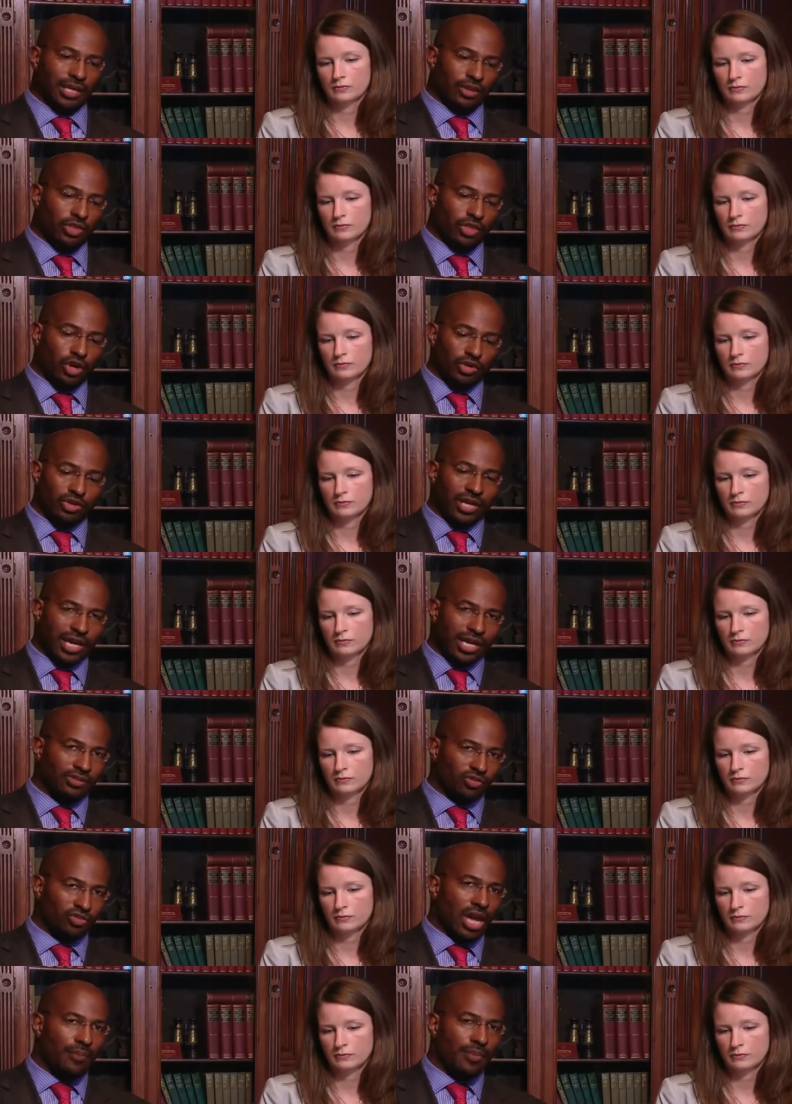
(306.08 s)
Speaker 1: those kinds of
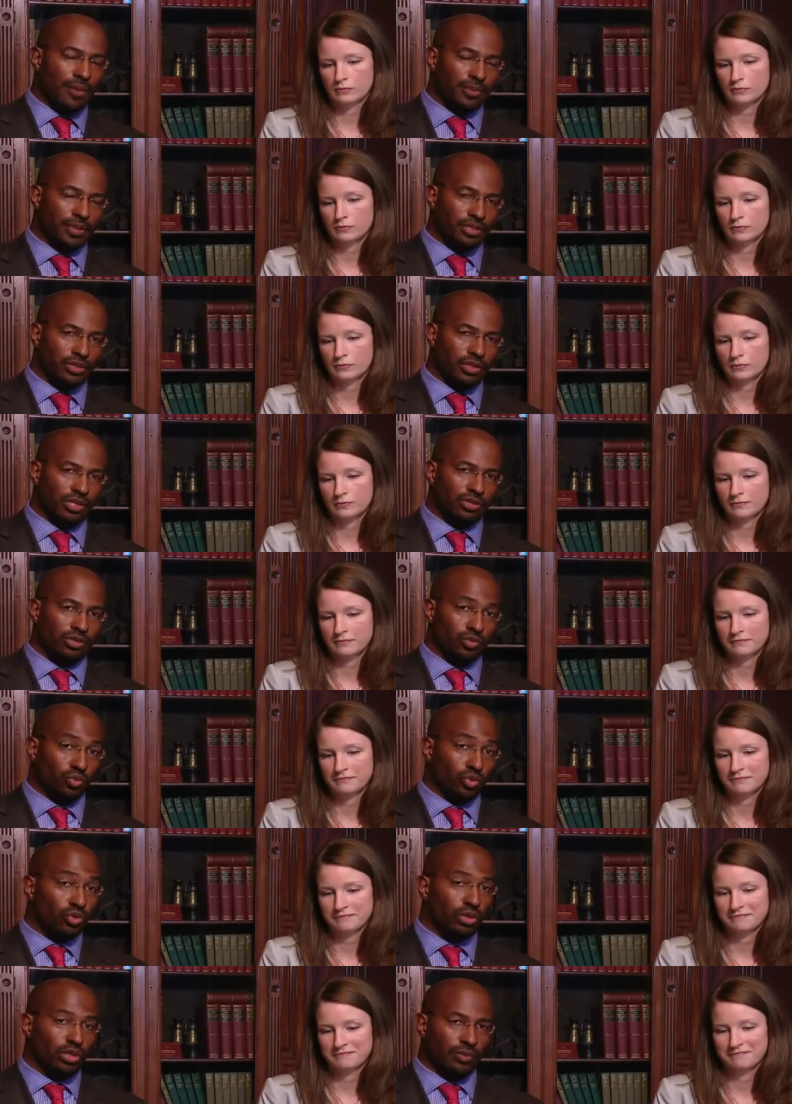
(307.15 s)
job opportunities in
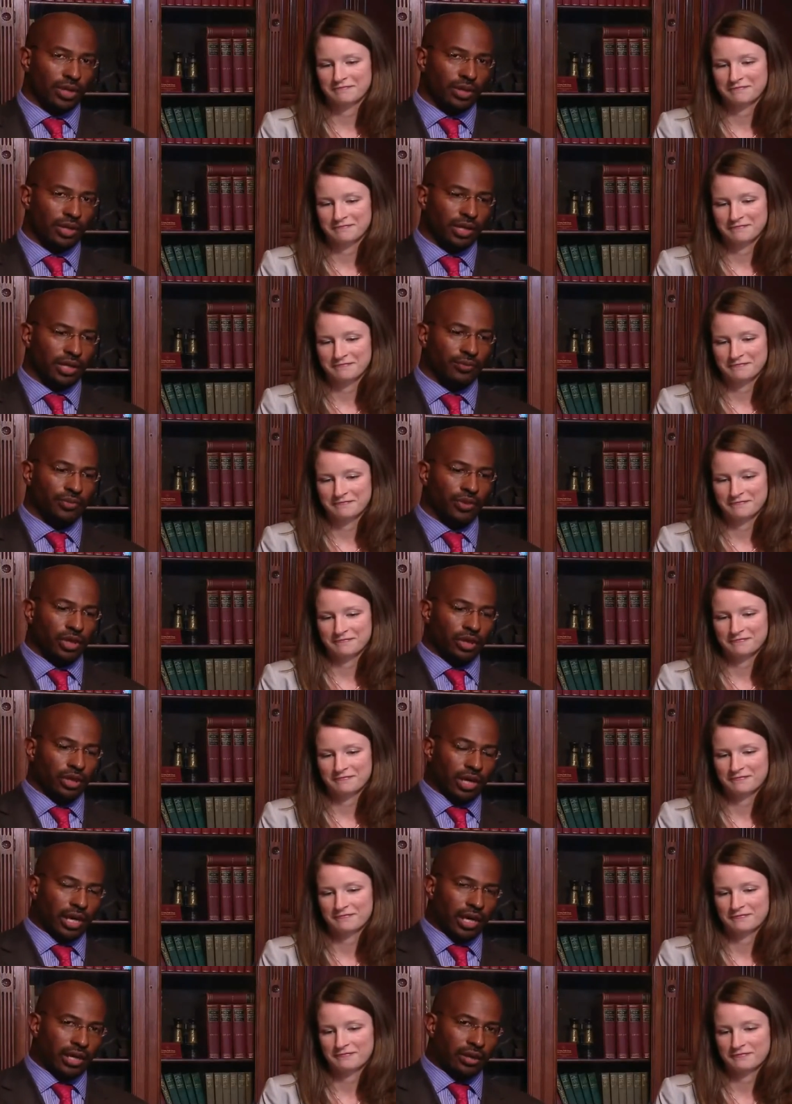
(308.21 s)
rural America
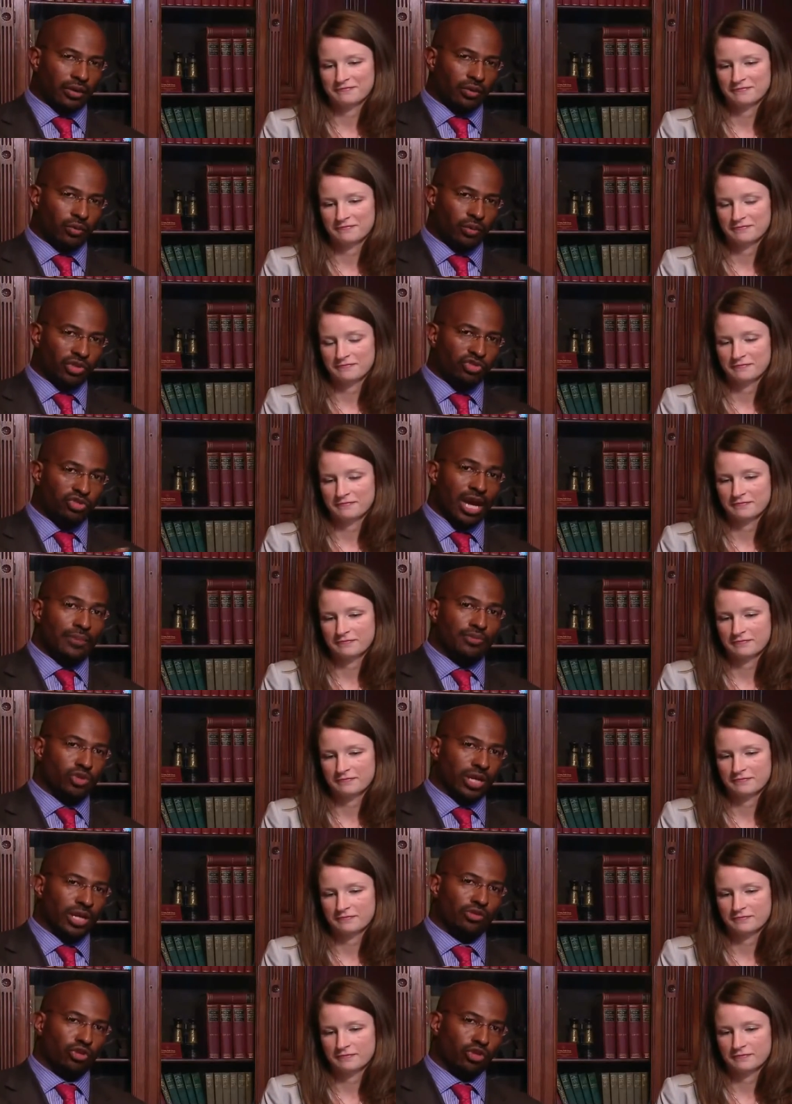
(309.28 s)
uh, with job
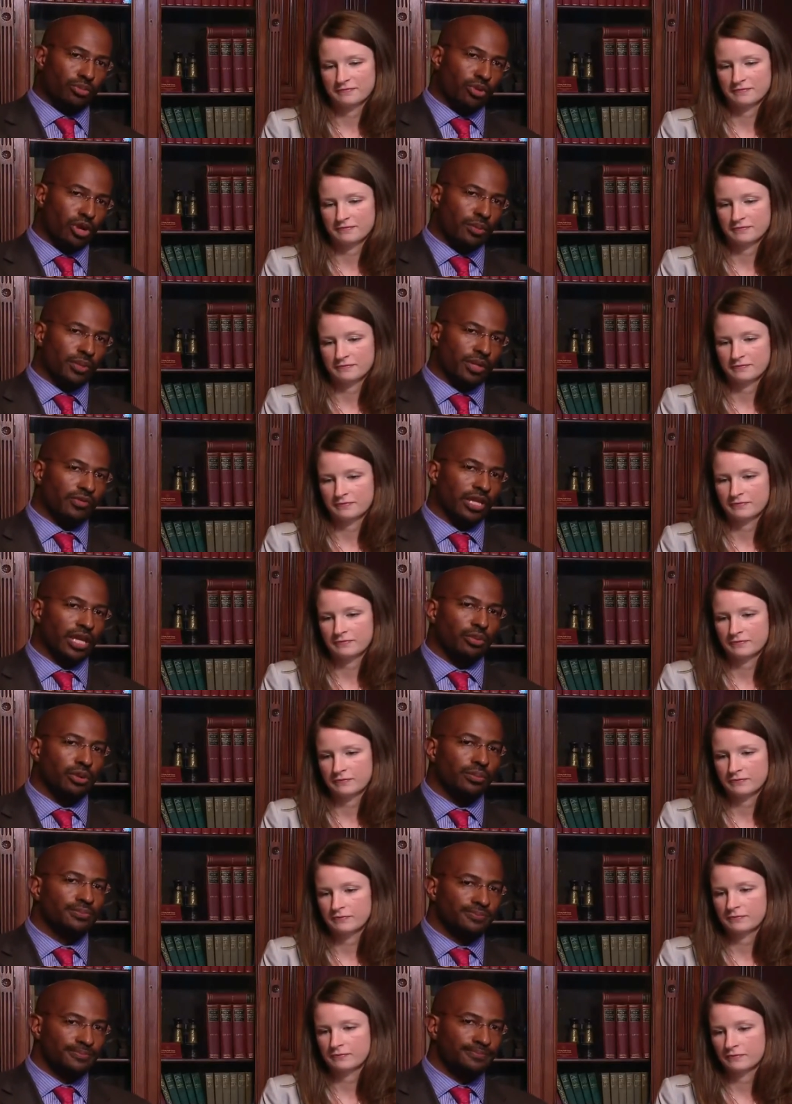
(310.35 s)
training through the Department of Labor.
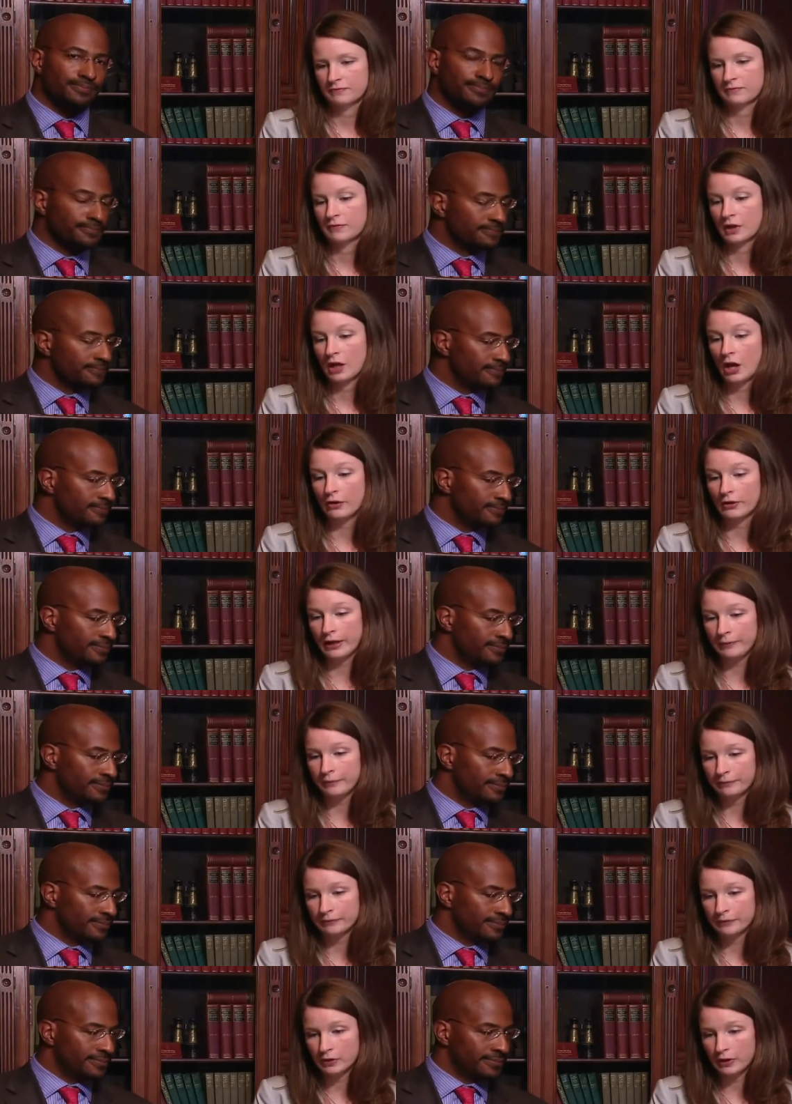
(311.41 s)
Speaker 2: Okay,
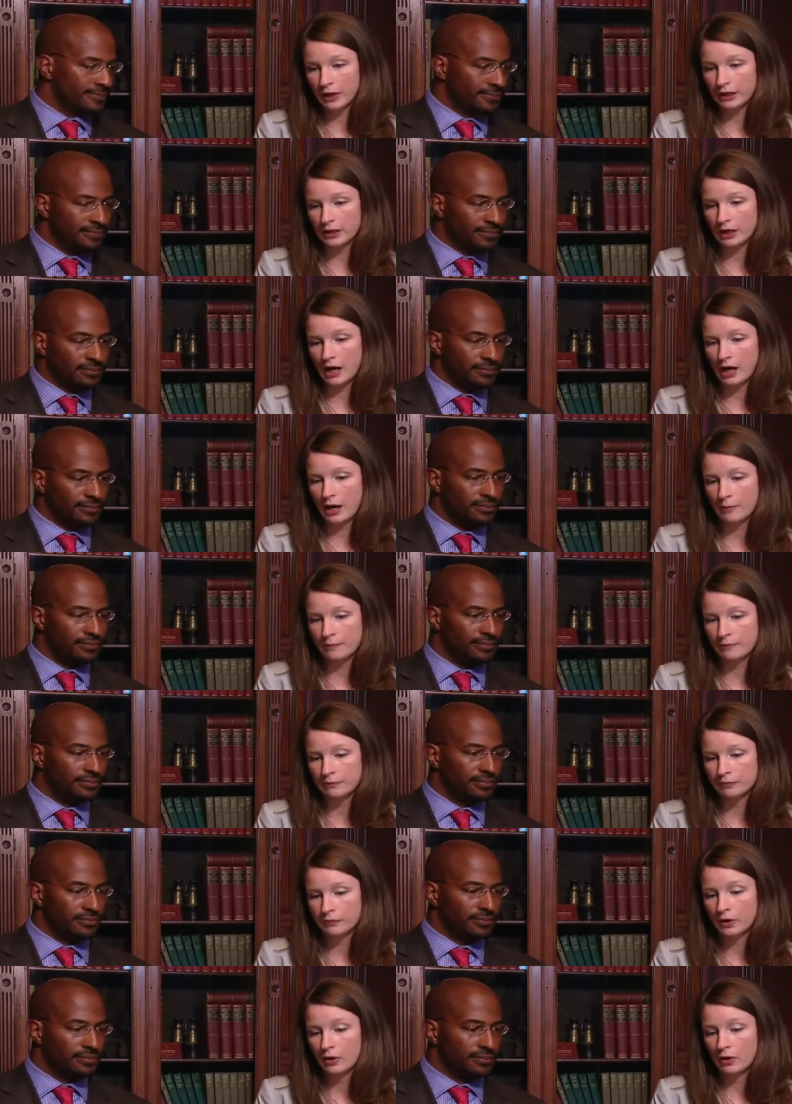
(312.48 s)
great. Um,
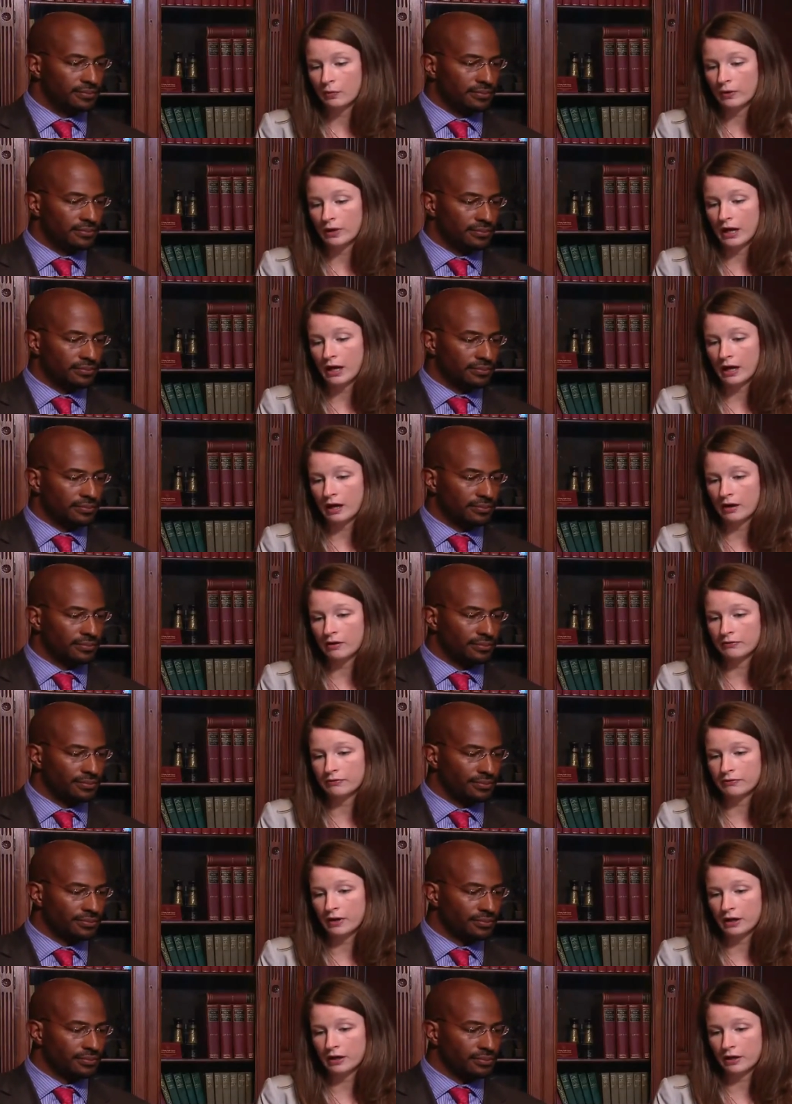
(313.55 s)
we
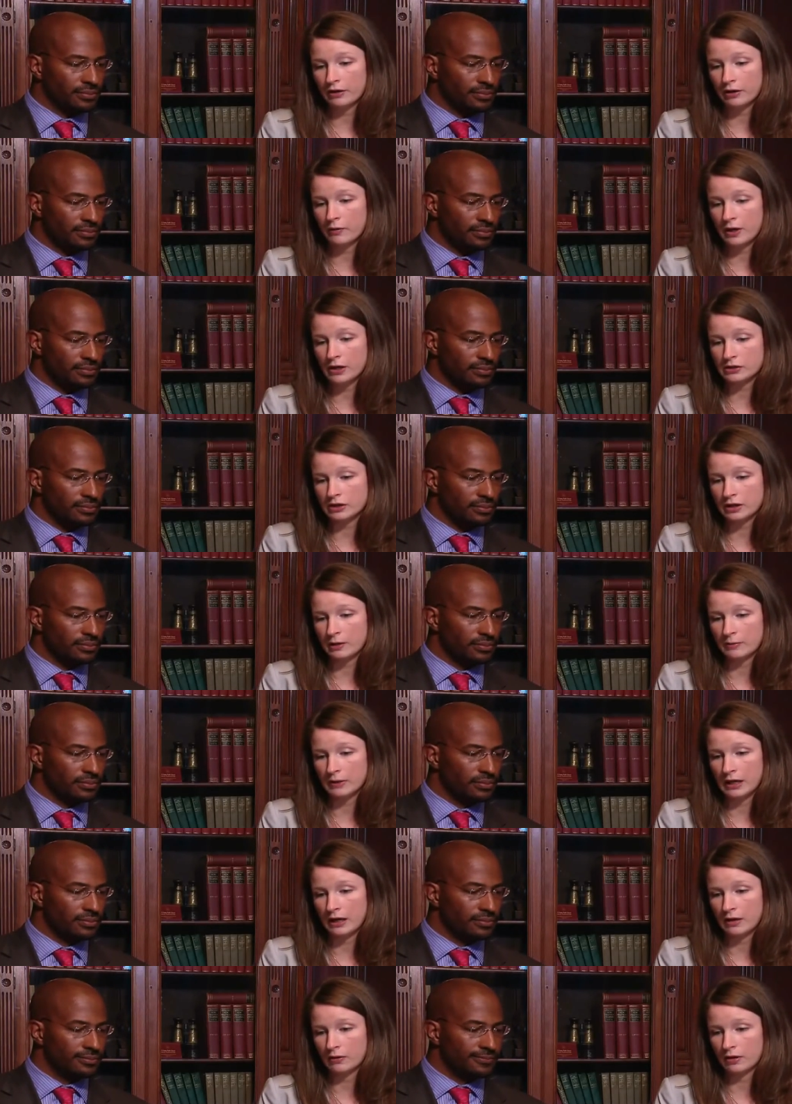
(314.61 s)
have another question coming
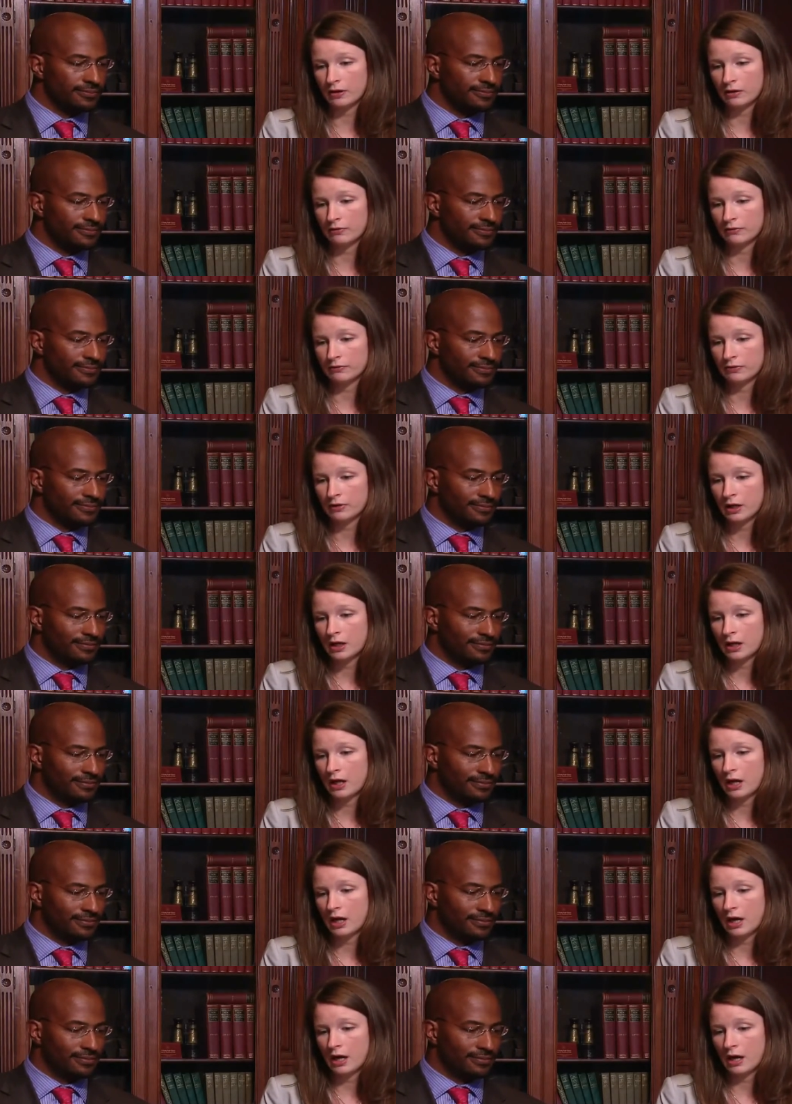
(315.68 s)
out of
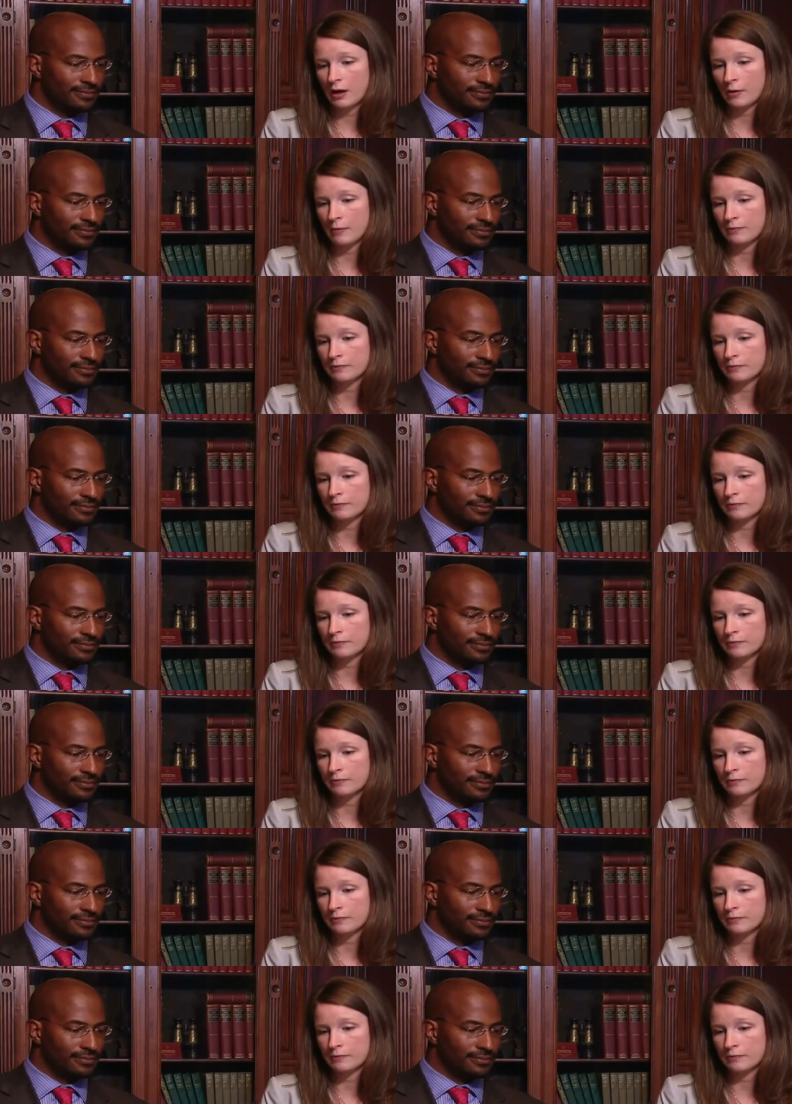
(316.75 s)
um,